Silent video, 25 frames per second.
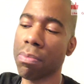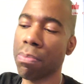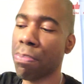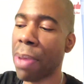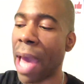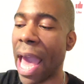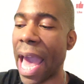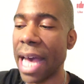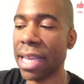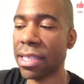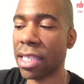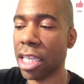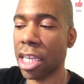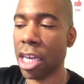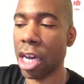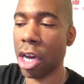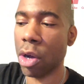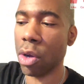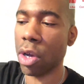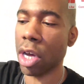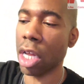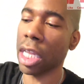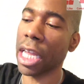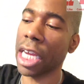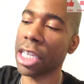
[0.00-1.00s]
pass,
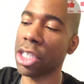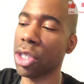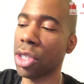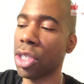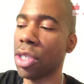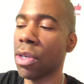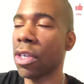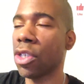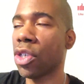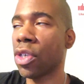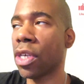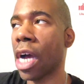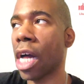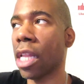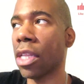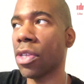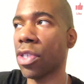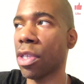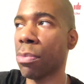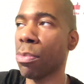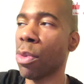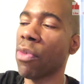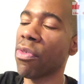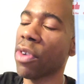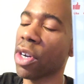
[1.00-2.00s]
go, collect your
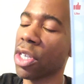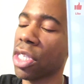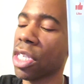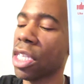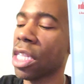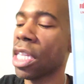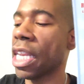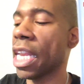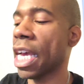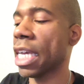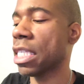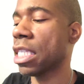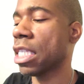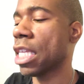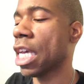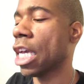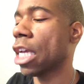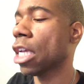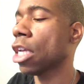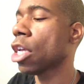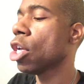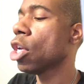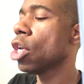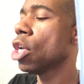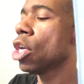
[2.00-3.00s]
$200 and move on to the next
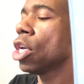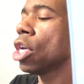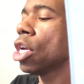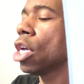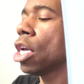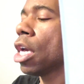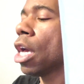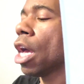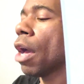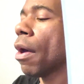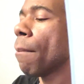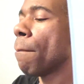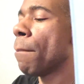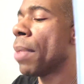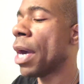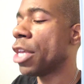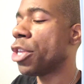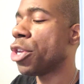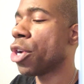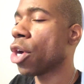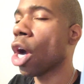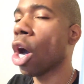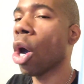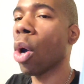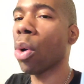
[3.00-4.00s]
thing
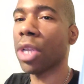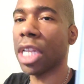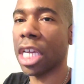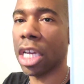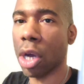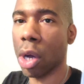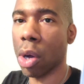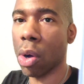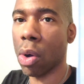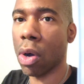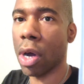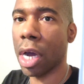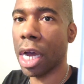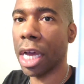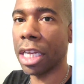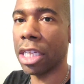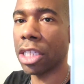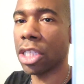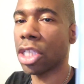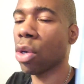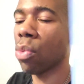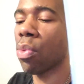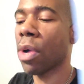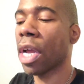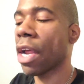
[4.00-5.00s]
but you're holding
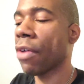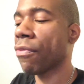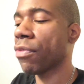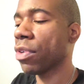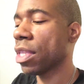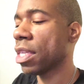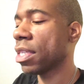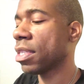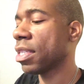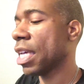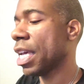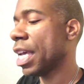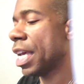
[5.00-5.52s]
on to whatever this